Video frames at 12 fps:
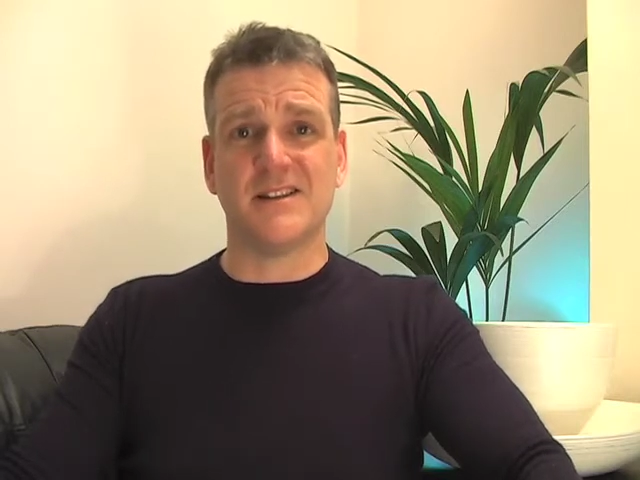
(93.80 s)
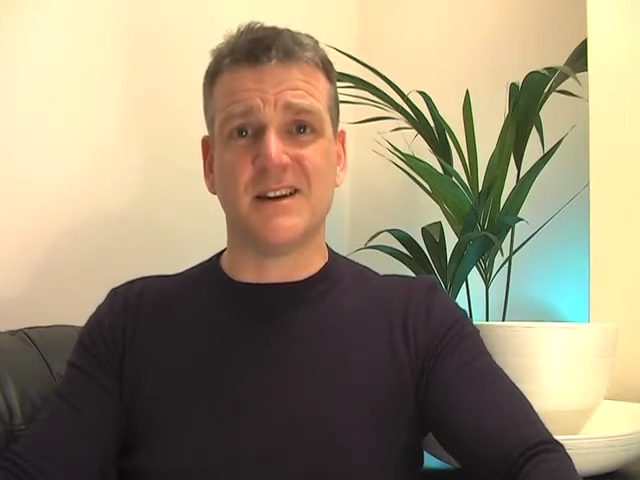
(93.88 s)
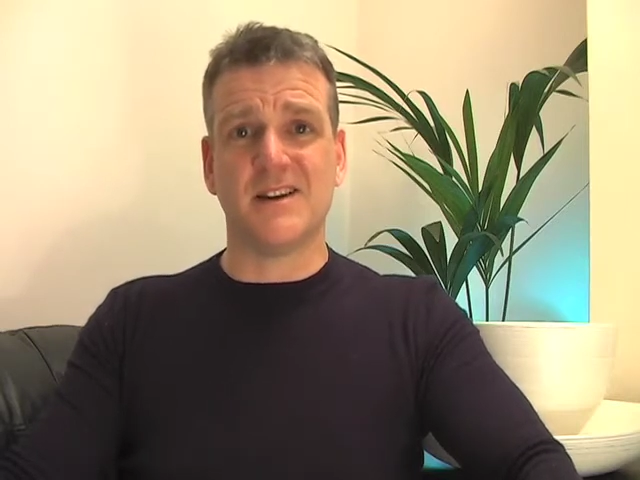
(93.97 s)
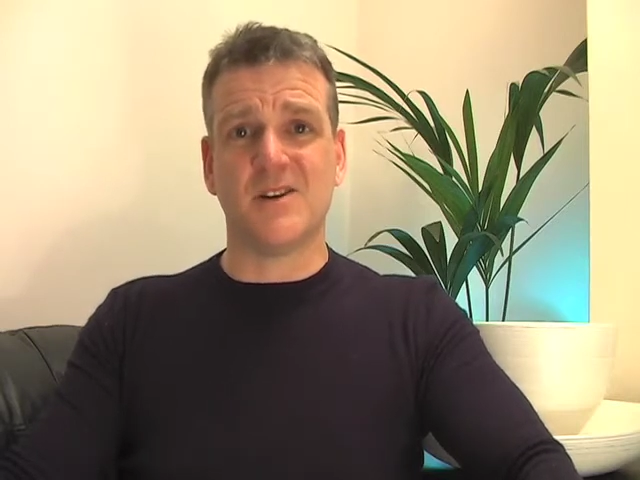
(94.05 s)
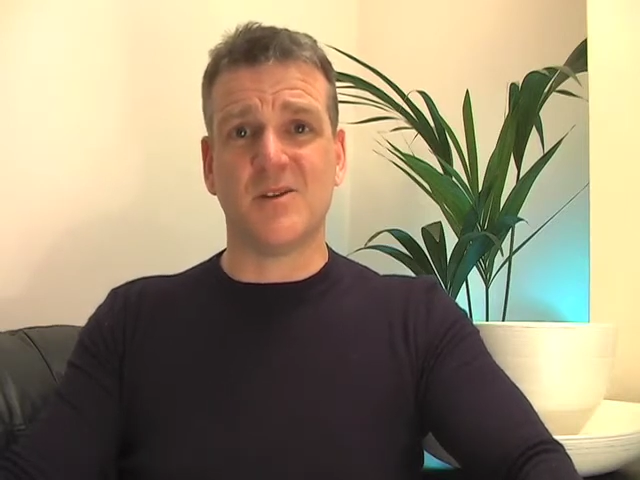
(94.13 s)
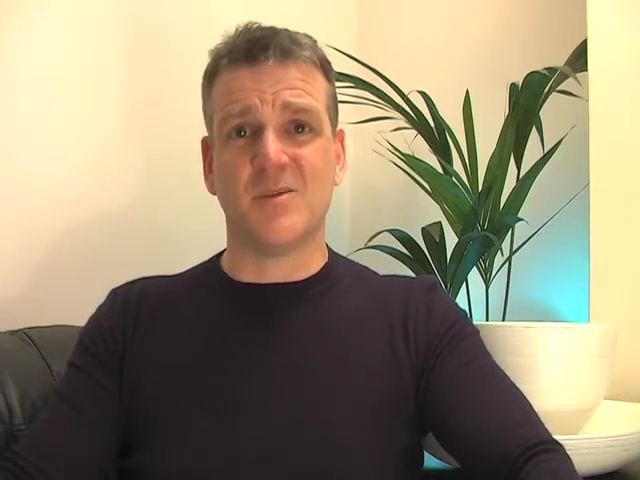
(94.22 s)

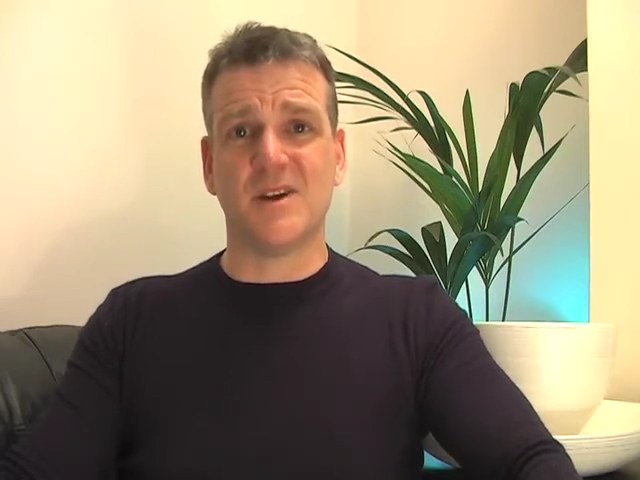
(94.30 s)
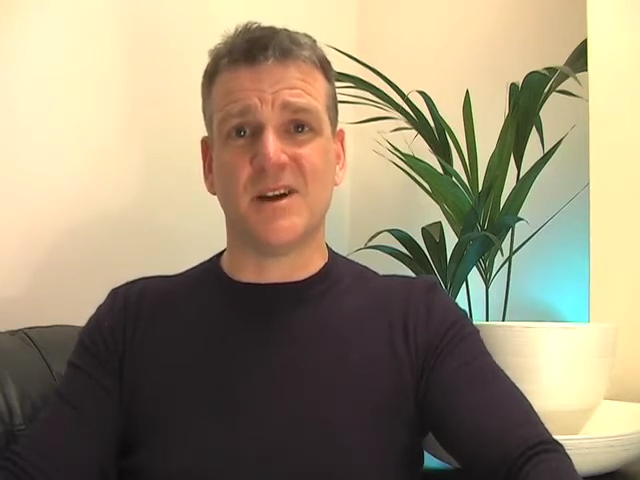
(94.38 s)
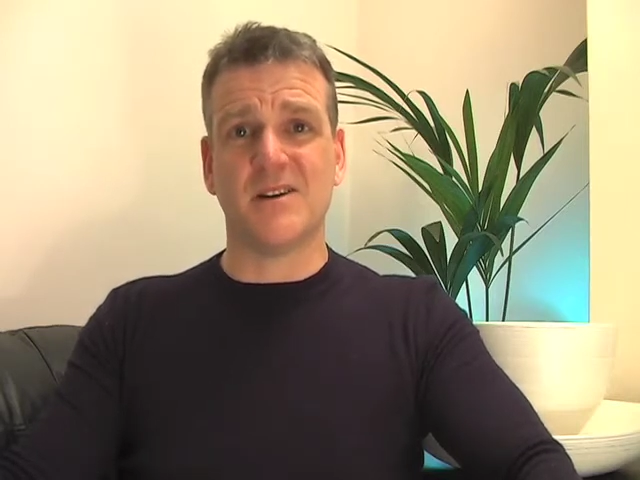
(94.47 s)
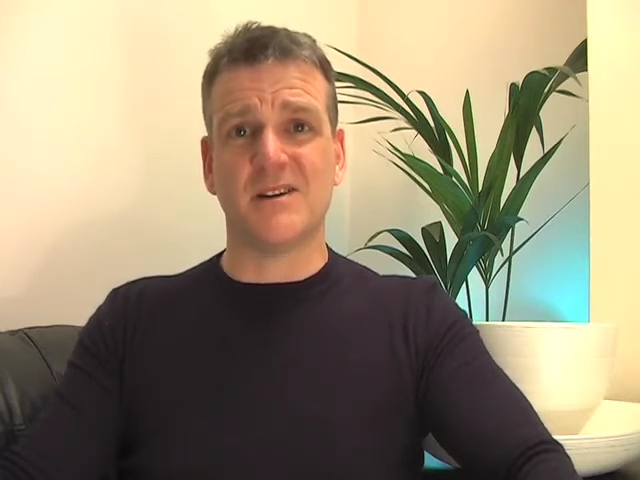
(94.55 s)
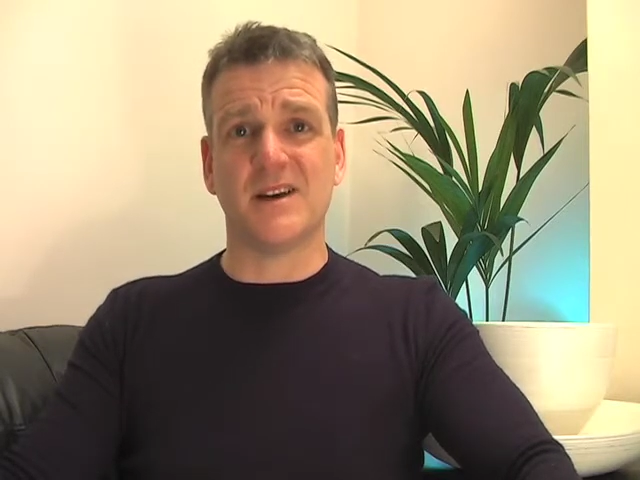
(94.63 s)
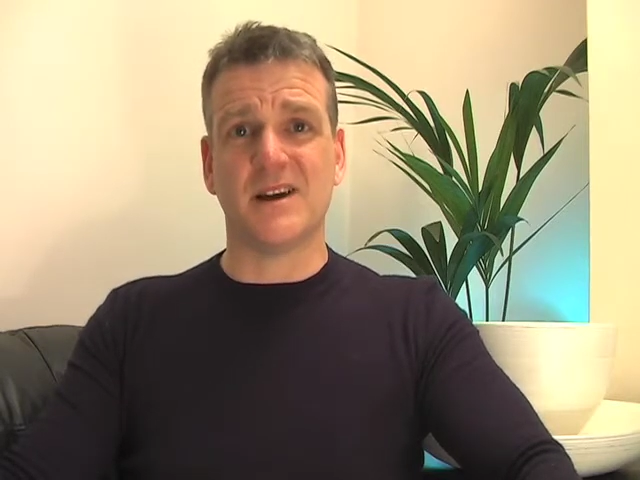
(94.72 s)
I'll be
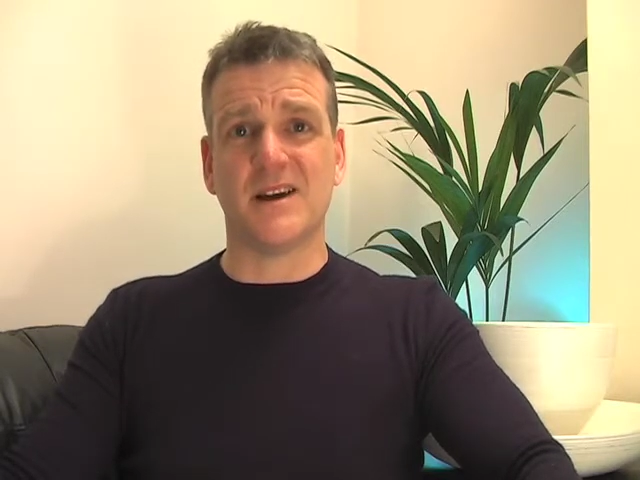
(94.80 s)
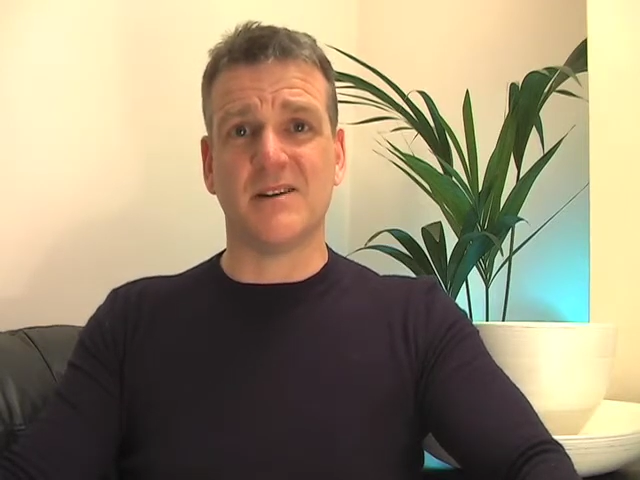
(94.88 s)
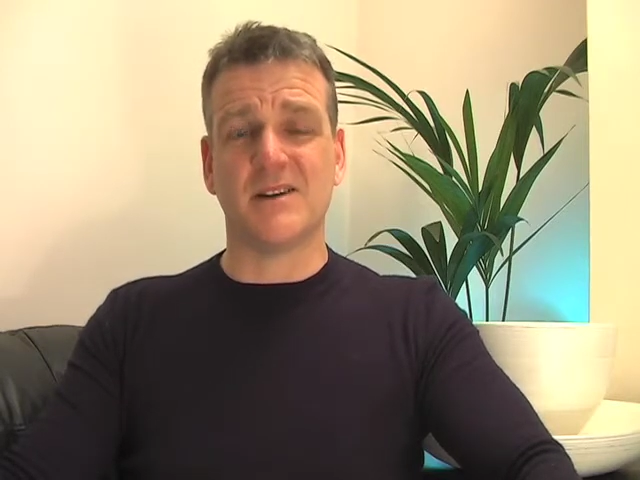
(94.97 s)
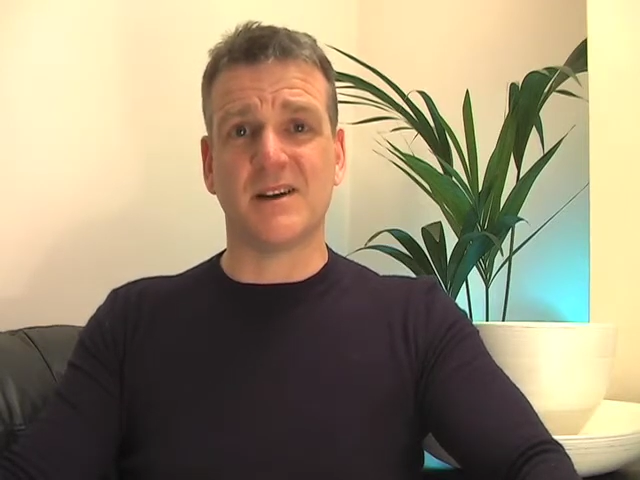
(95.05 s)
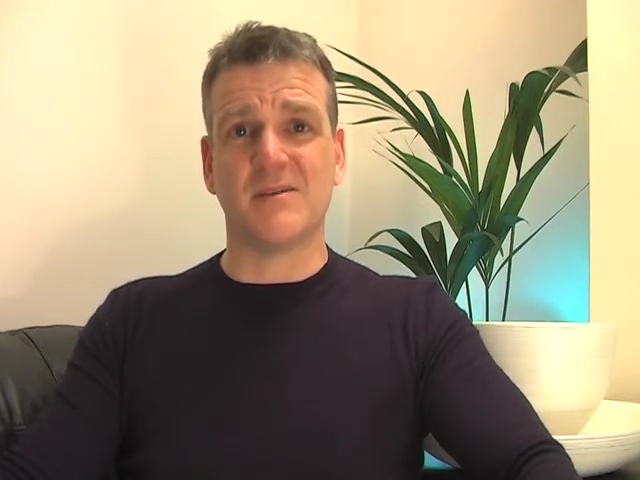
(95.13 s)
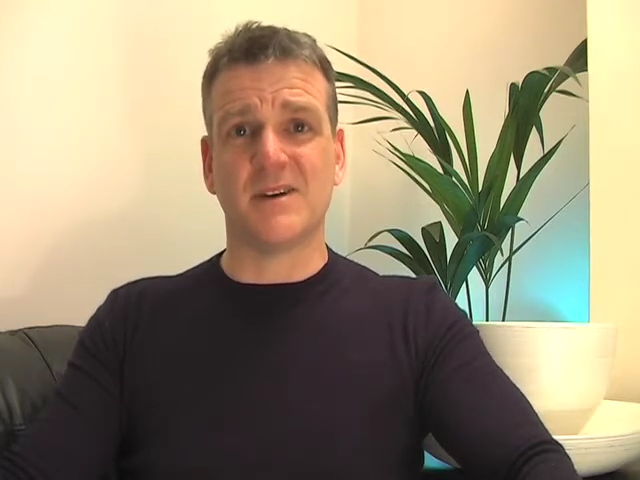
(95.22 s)
okay.
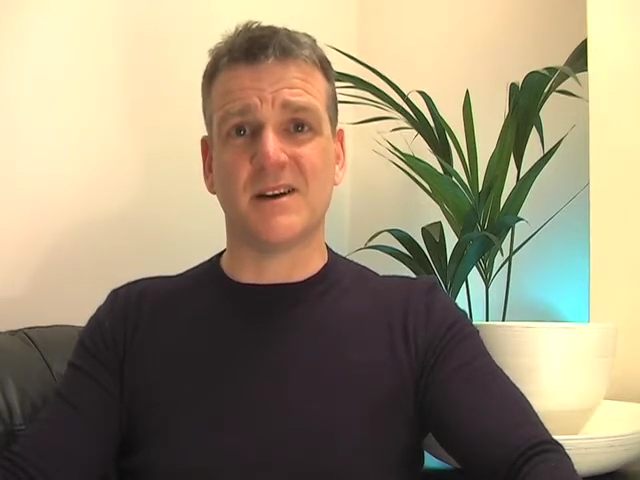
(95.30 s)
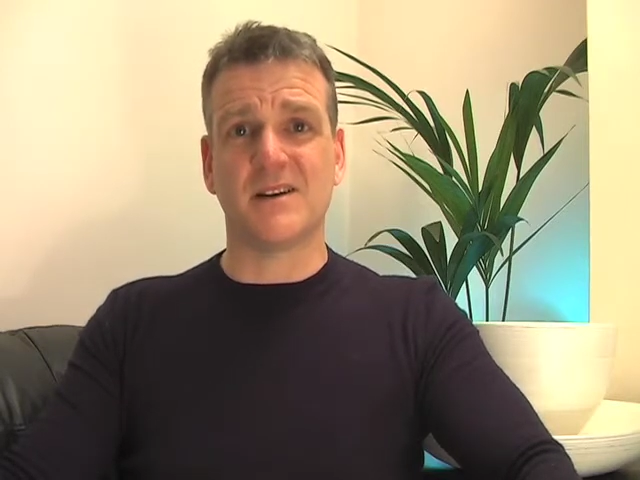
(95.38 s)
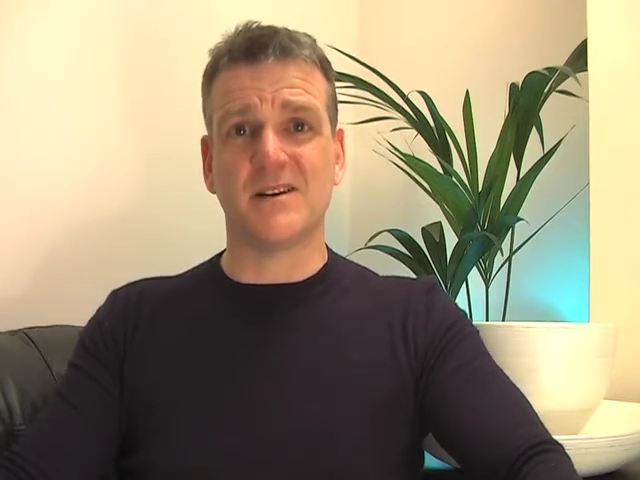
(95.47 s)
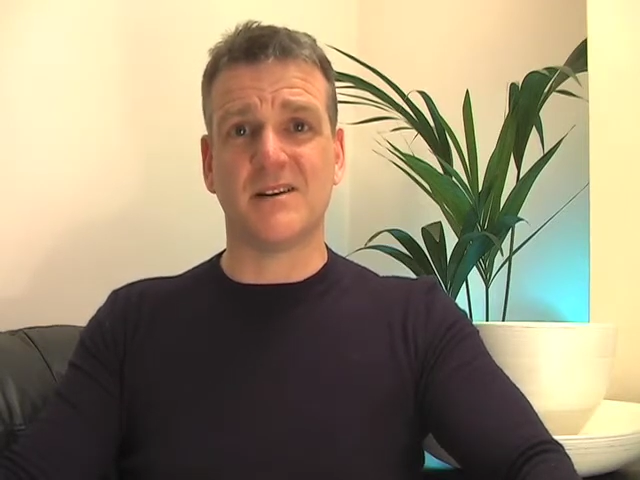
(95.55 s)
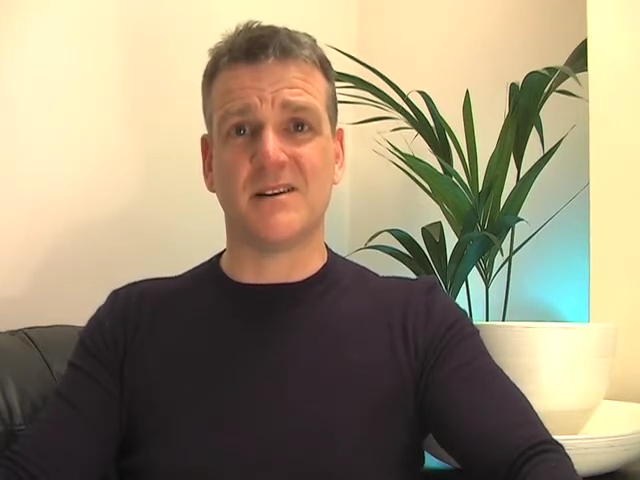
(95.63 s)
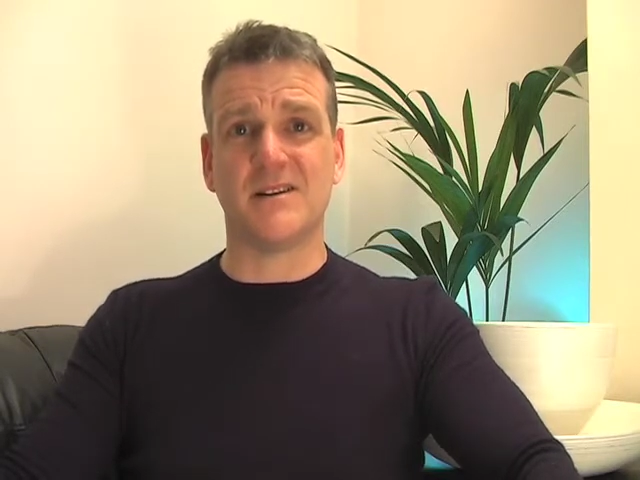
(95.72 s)
When I get my
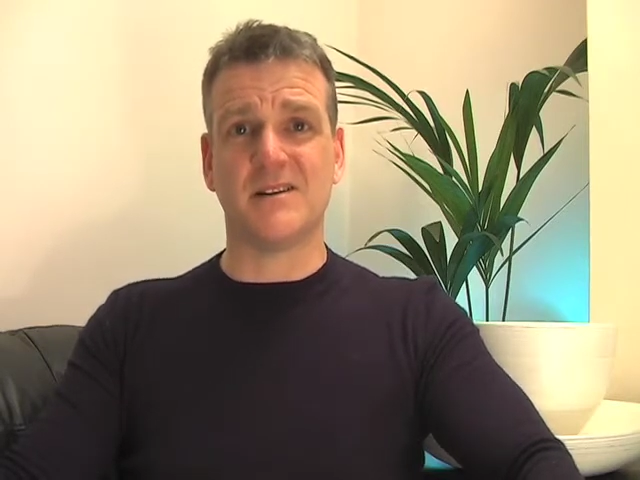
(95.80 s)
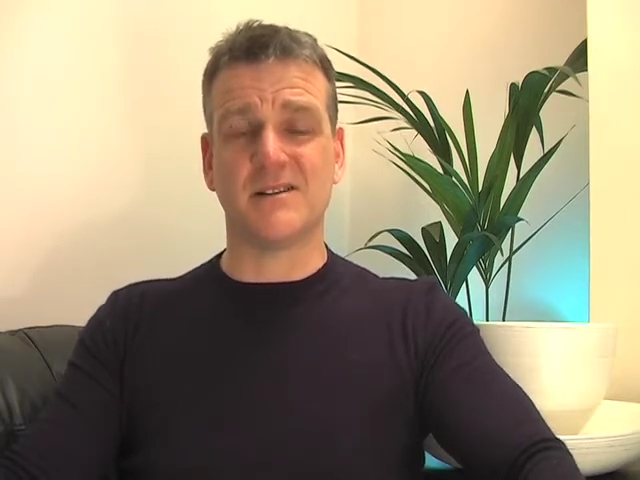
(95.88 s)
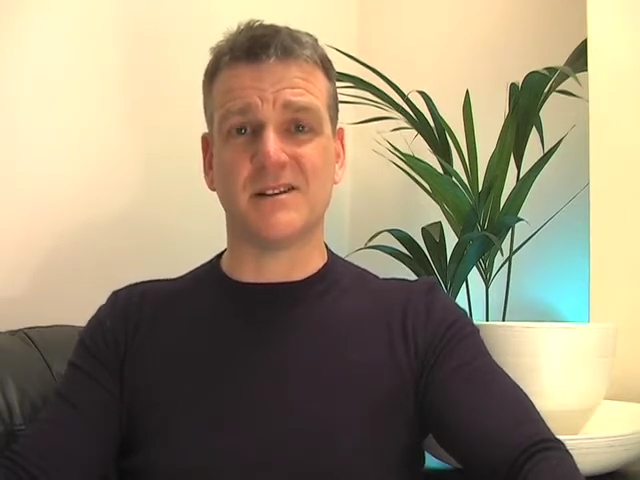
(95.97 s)
car,